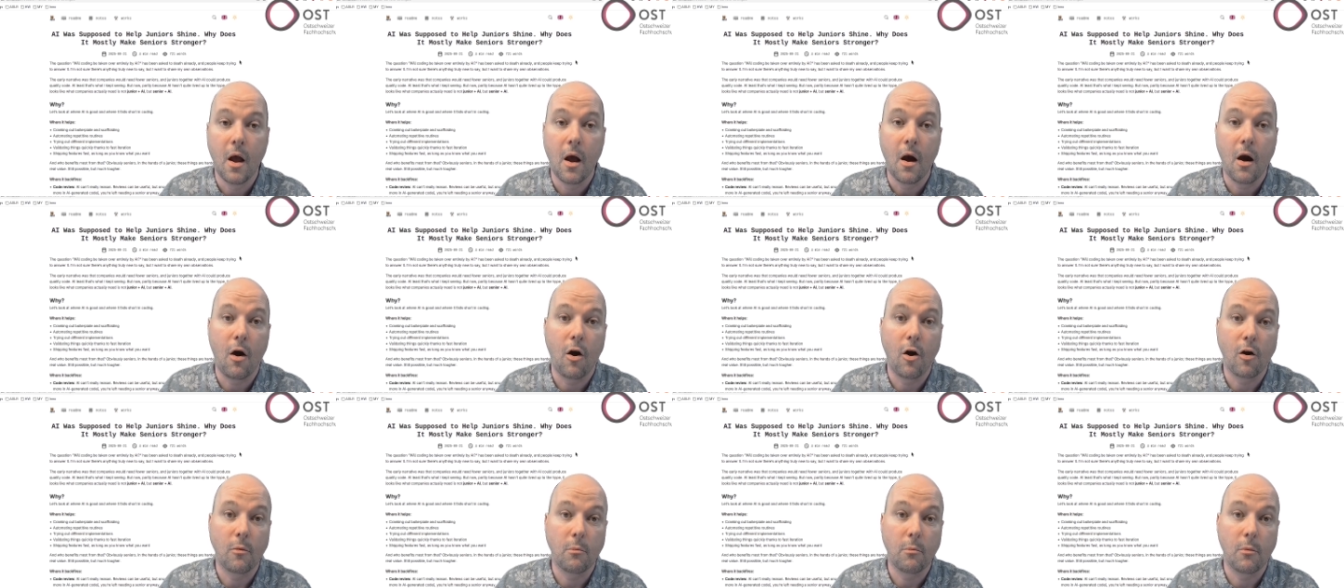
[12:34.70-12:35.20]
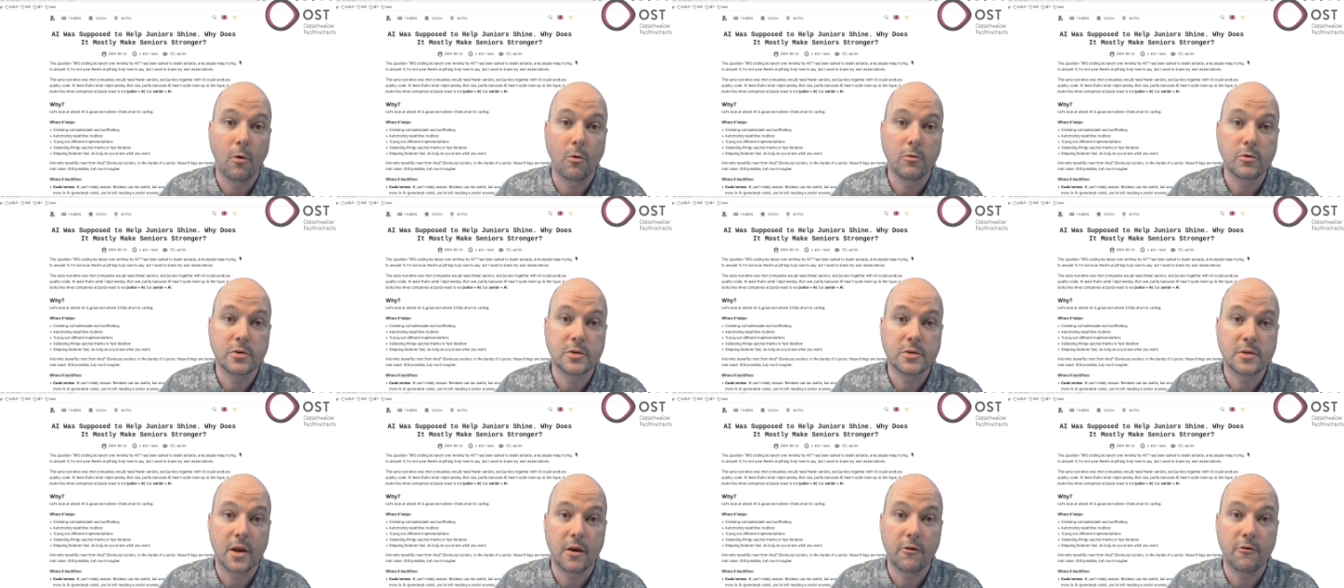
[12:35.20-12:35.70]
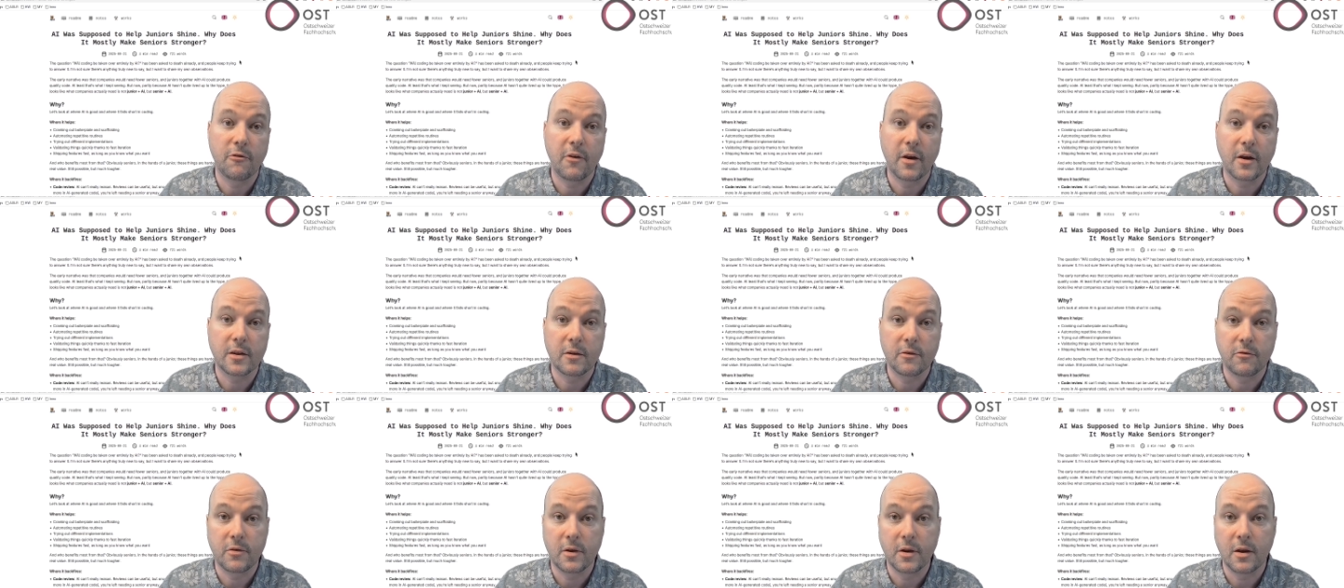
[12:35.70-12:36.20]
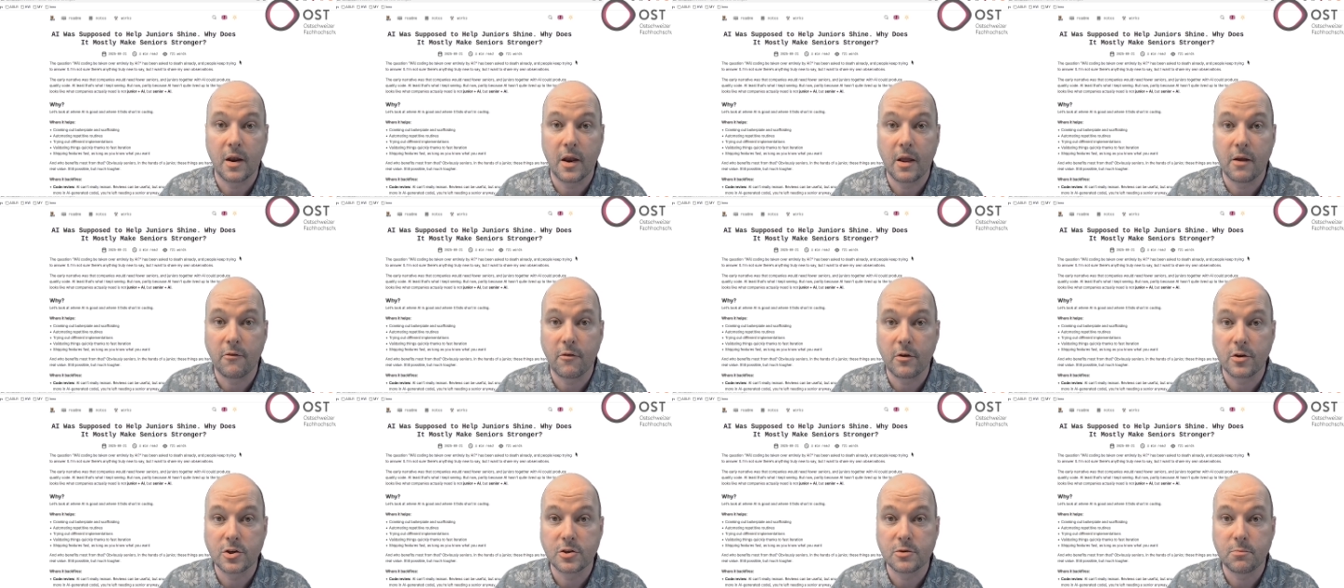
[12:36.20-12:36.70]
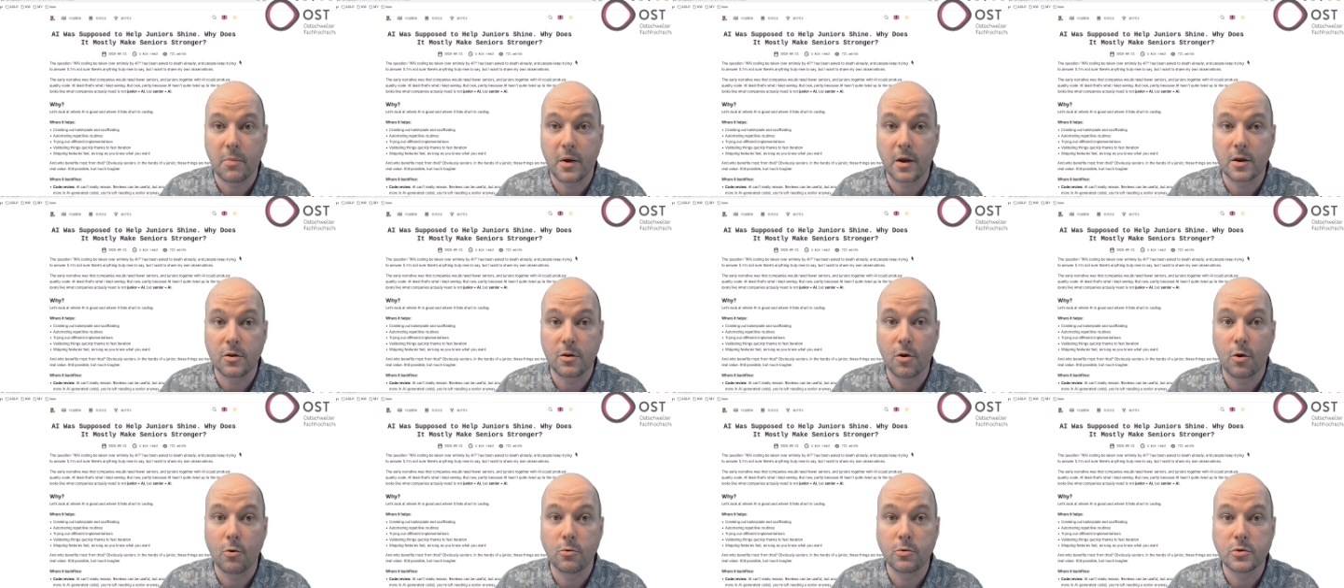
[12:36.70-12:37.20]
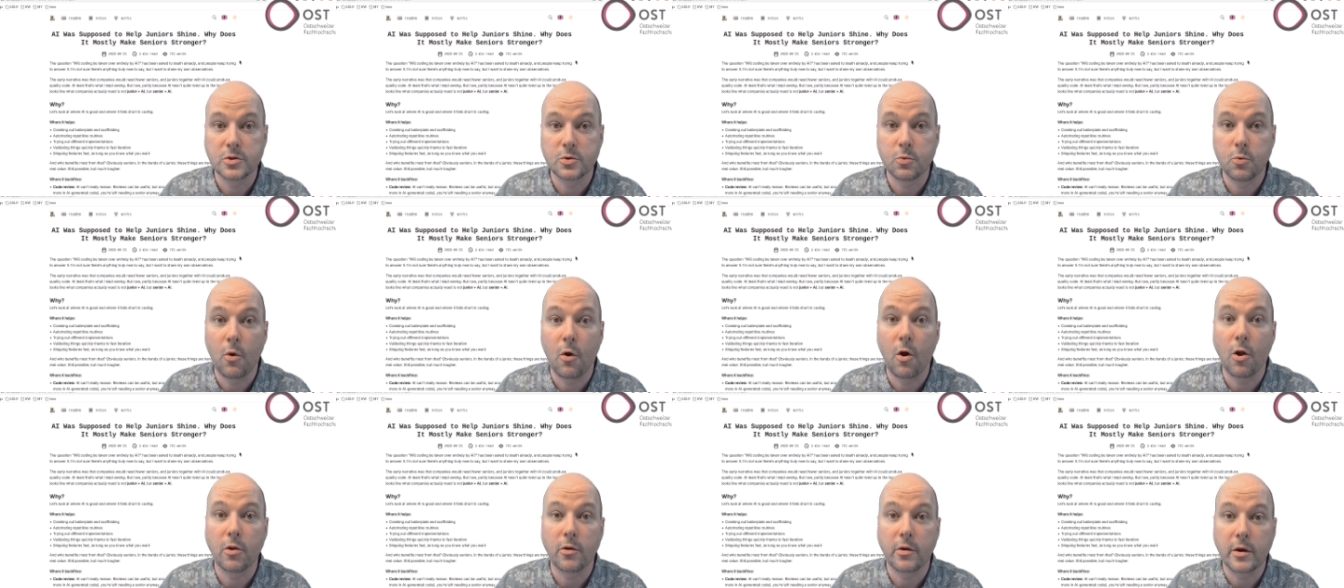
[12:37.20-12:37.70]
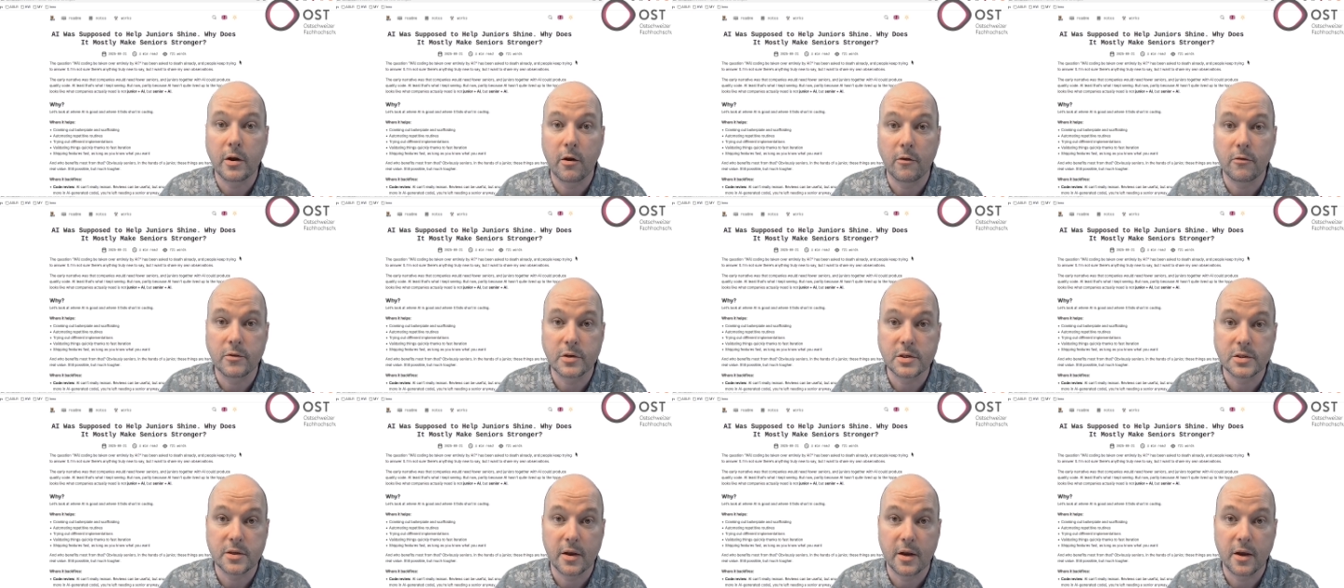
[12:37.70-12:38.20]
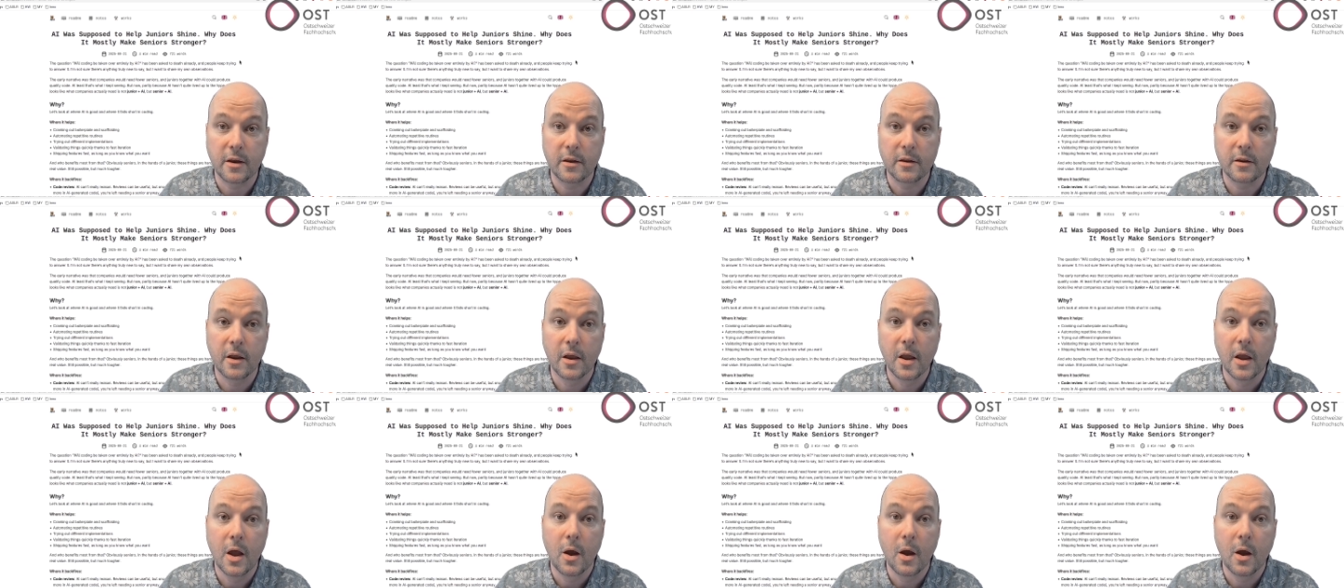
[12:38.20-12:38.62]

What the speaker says: are most effectively leveraged by those who already understand